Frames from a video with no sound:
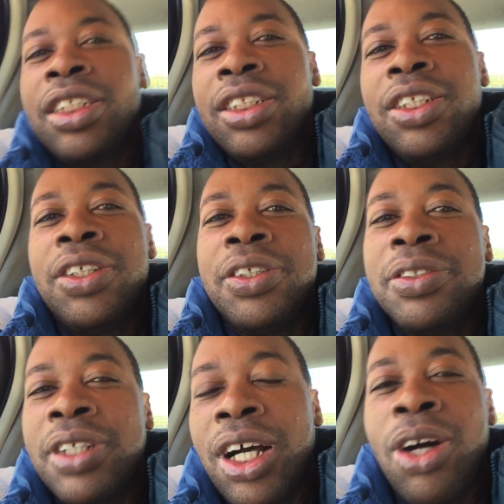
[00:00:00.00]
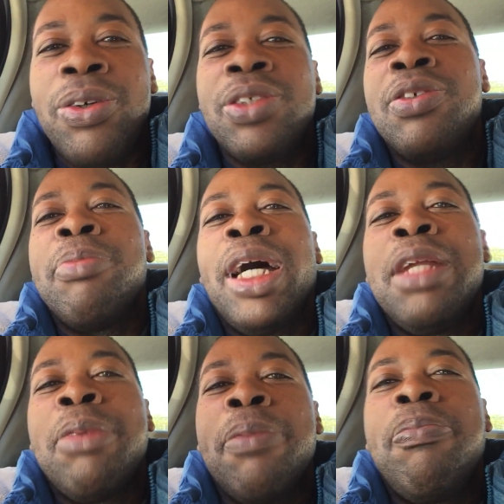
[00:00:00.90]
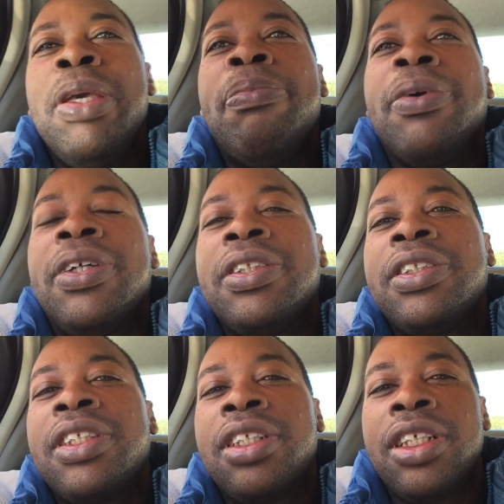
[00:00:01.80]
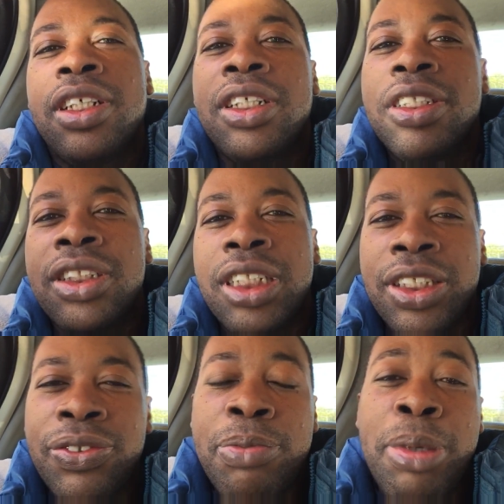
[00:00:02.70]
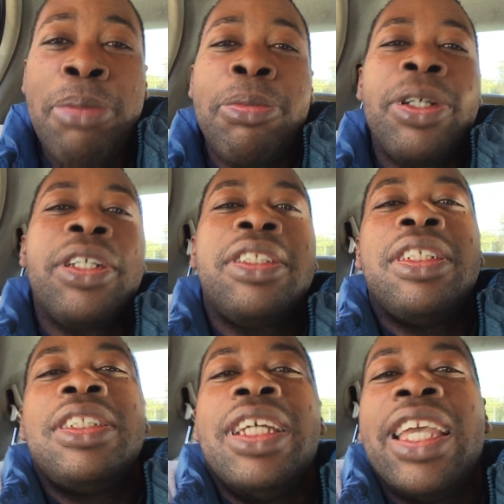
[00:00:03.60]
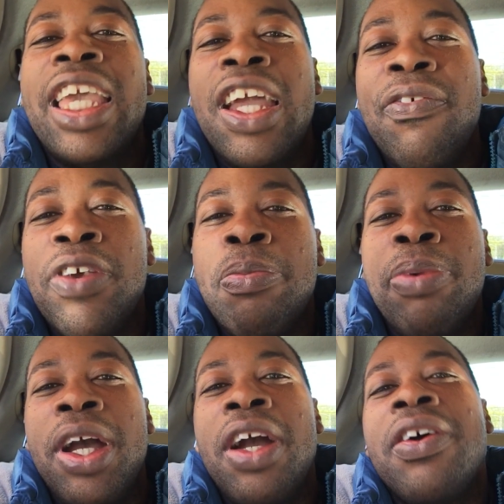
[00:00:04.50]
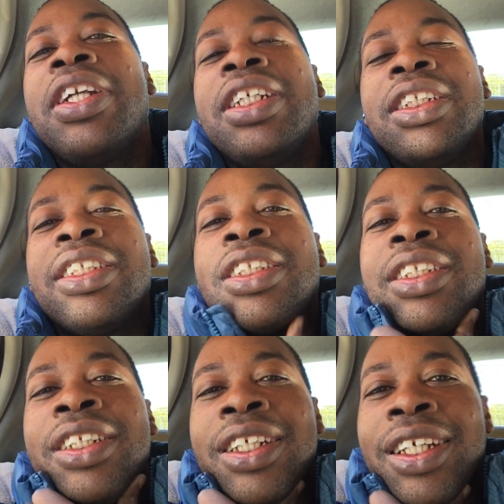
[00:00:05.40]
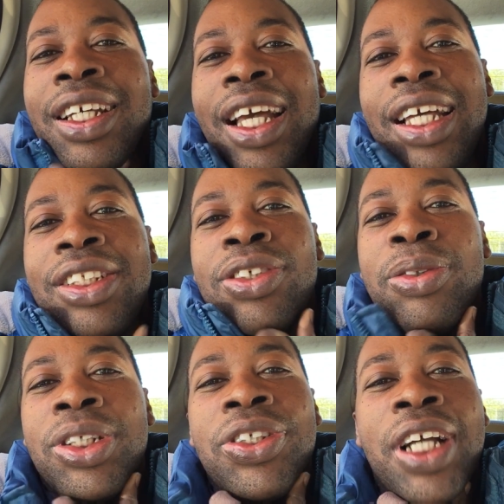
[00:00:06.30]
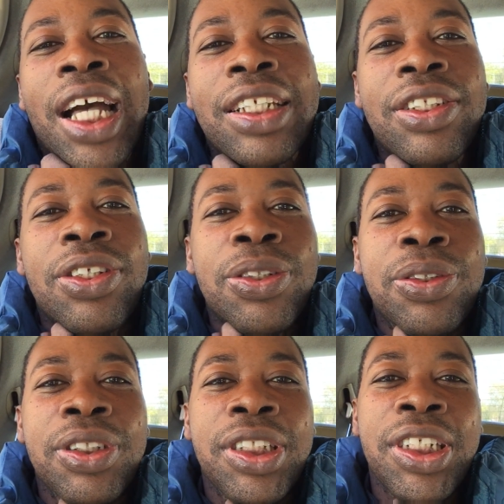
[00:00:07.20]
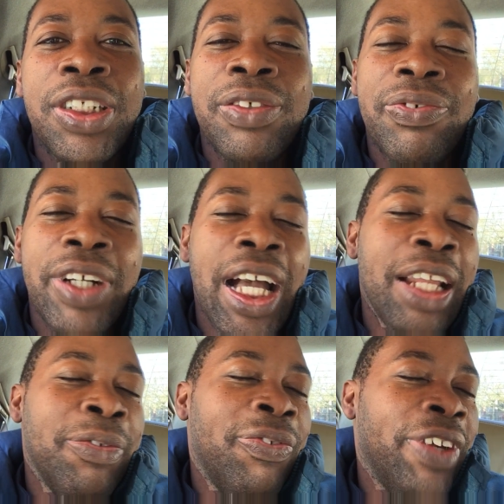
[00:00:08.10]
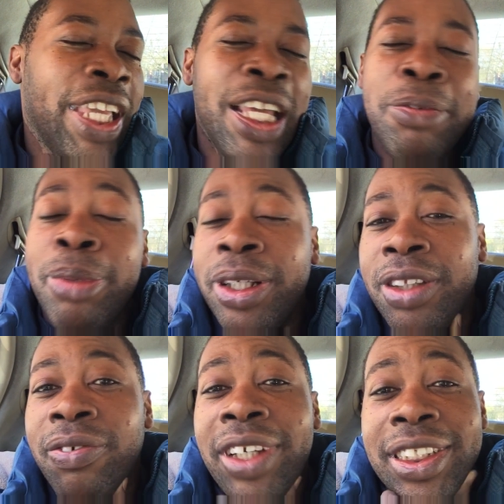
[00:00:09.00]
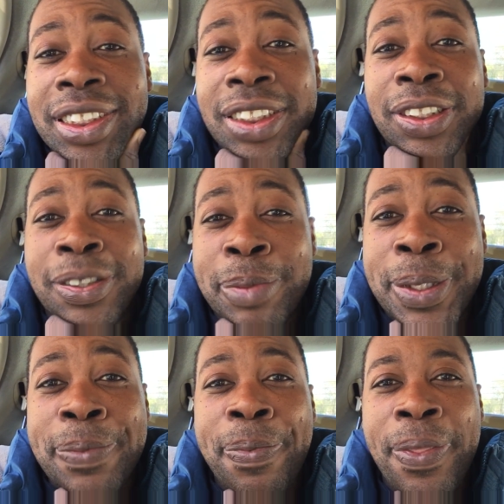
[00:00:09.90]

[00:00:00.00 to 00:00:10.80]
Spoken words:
I always remind my peoples to just remember to take care of your priorities and do what you gotta do. Forget about the rest. You know what I mean?